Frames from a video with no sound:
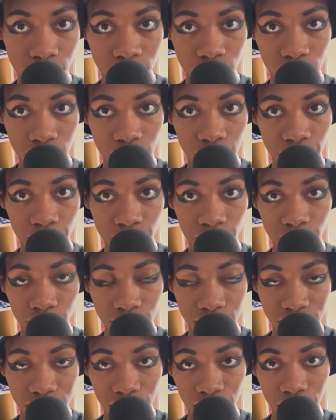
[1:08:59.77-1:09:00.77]
that I got like
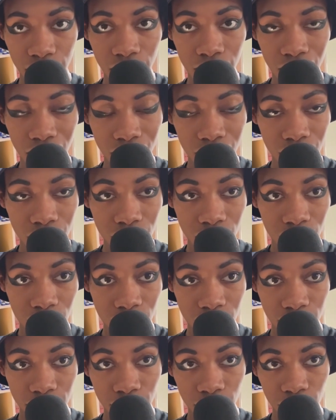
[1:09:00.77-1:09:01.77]
secondhand
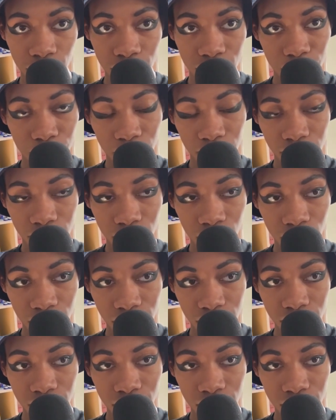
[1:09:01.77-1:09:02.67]
that are in my closet I